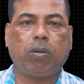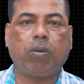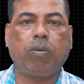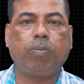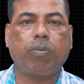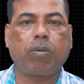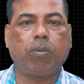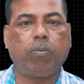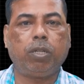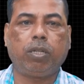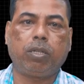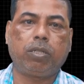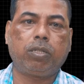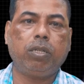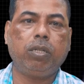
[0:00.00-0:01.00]
of
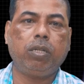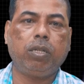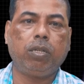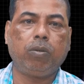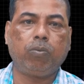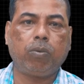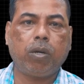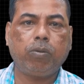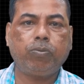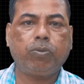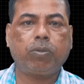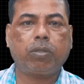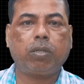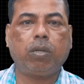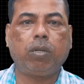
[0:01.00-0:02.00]
communication
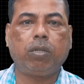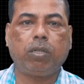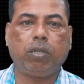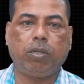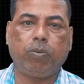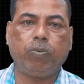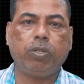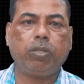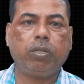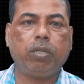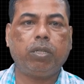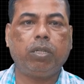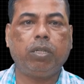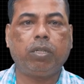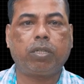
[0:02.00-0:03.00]
involves continuous
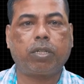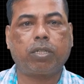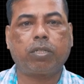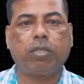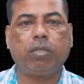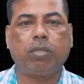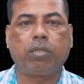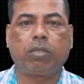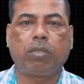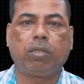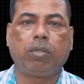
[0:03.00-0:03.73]
interaction,